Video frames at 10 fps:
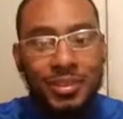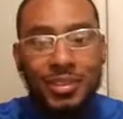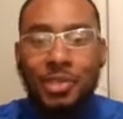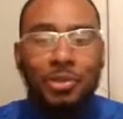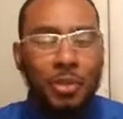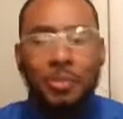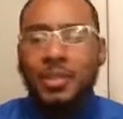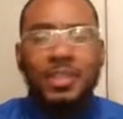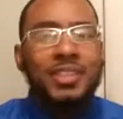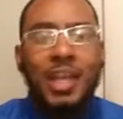Yeah, it'd be a
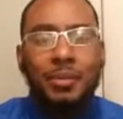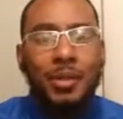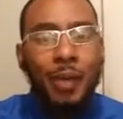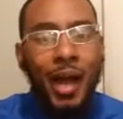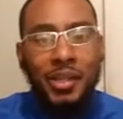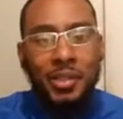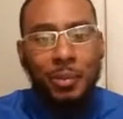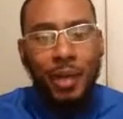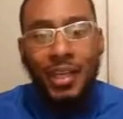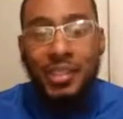good time to be a buyer,
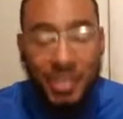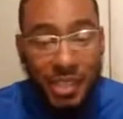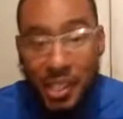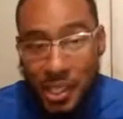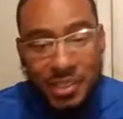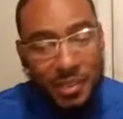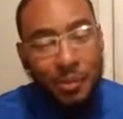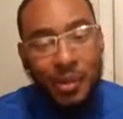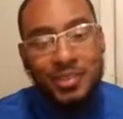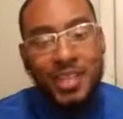but I guess it is some
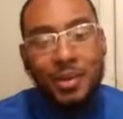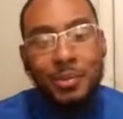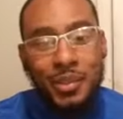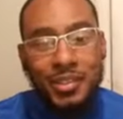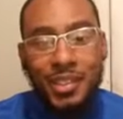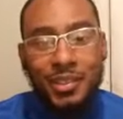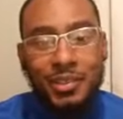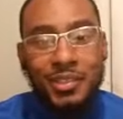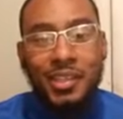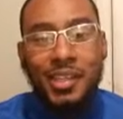better time to be a seller.
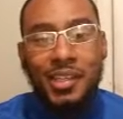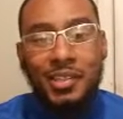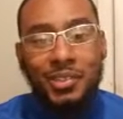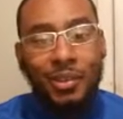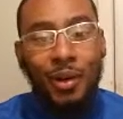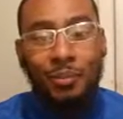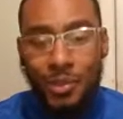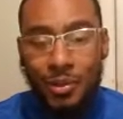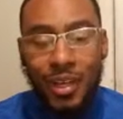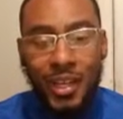So I'm
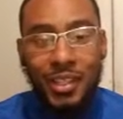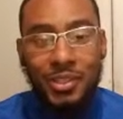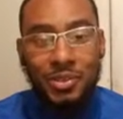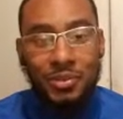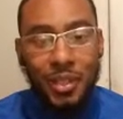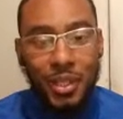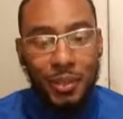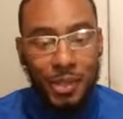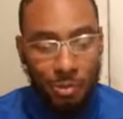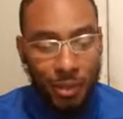so glad that you
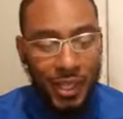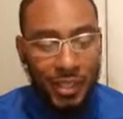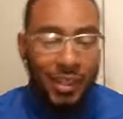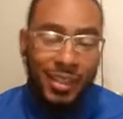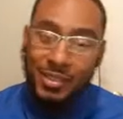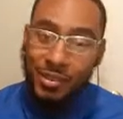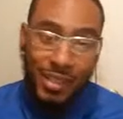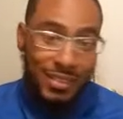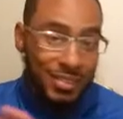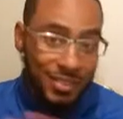explained that. So
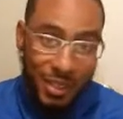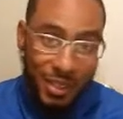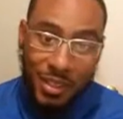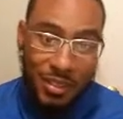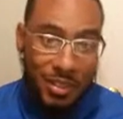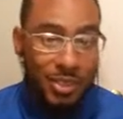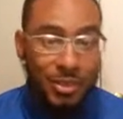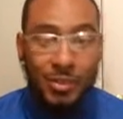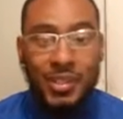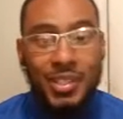that's another thing you
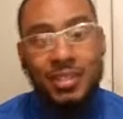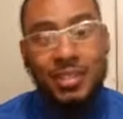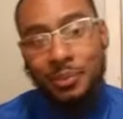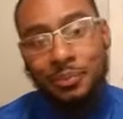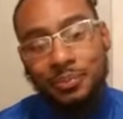could be teaching them.